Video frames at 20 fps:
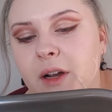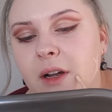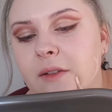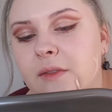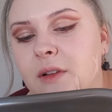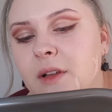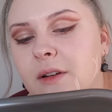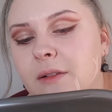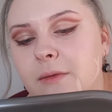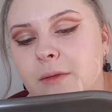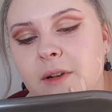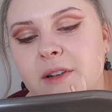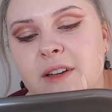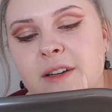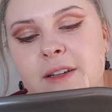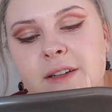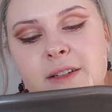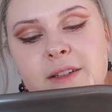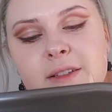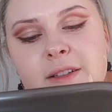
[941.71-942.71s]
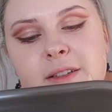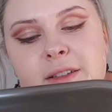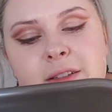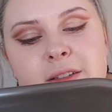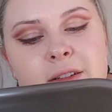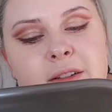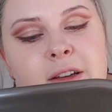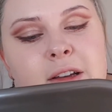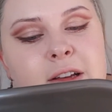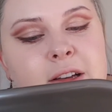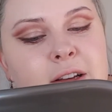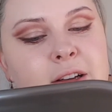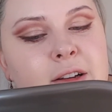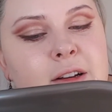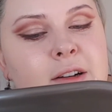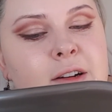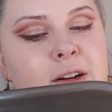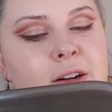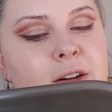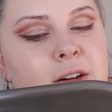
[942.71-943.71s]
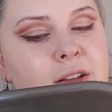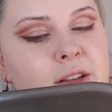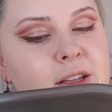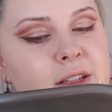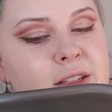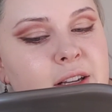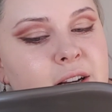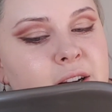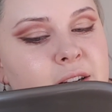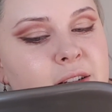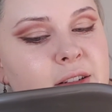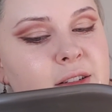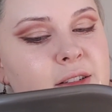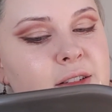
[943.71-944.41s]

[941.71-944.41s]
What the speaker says: have a lot of redness, all these acne